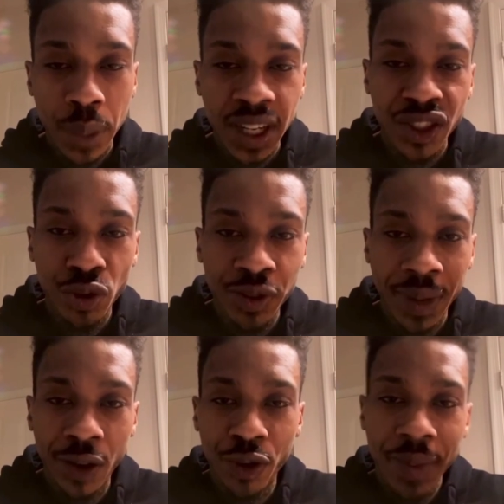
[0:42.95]
Bijou is
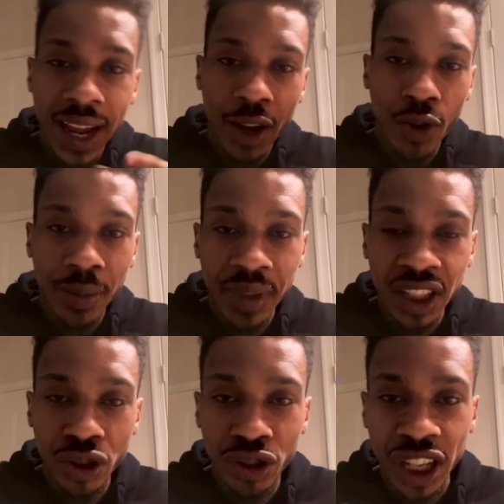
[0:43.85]
my little man. Go ahead,
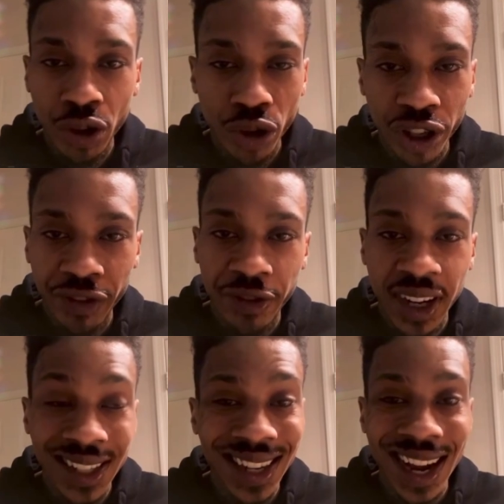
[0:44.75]
Bijou. Get on. Your
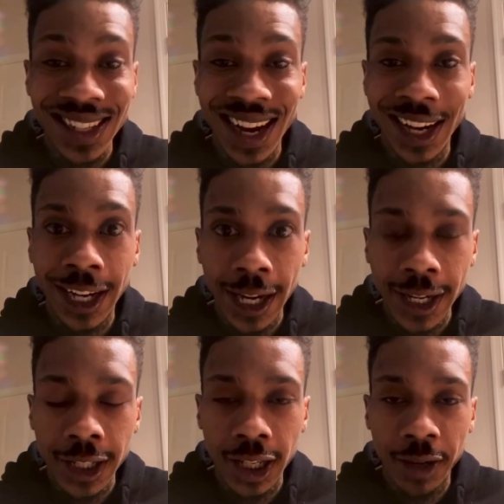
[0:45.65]
friends, they ass got to get
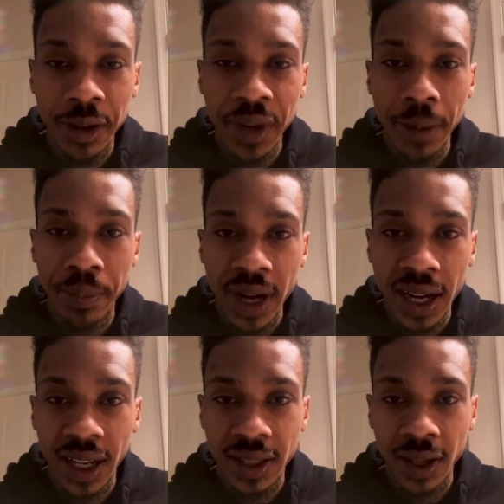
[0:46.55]
that shit up. Give me their
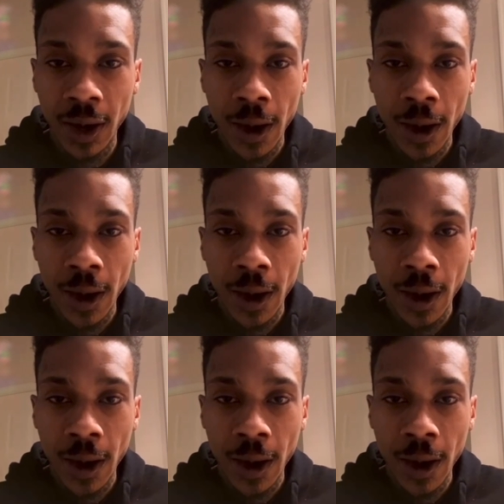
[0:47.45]
pockets.